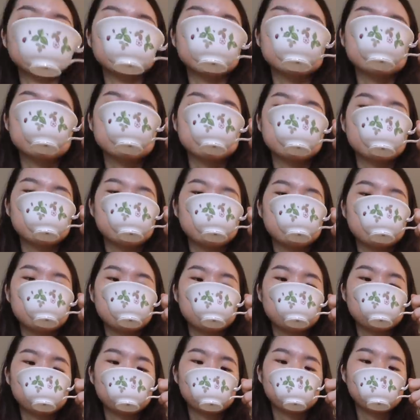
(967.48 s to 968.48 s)

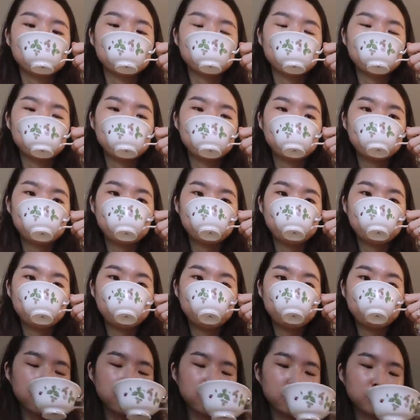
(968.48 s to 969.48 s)

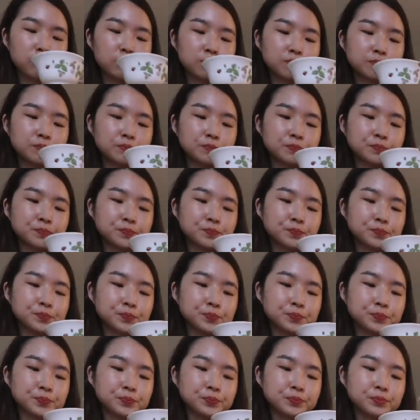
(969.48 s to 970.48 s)

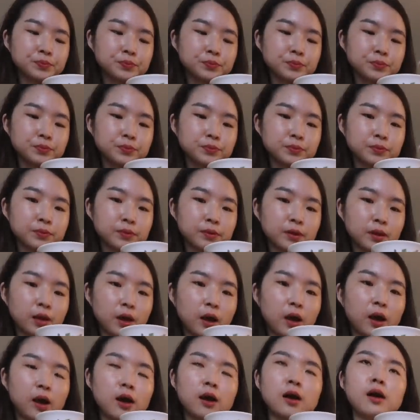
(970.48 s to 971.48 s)

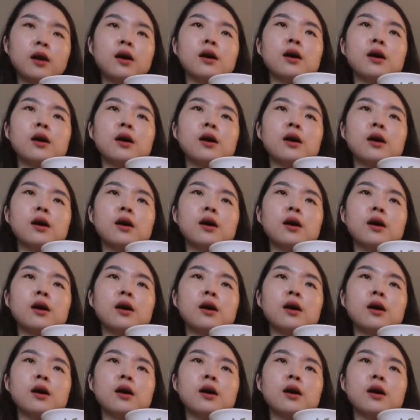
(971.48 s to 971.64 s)
[no speech]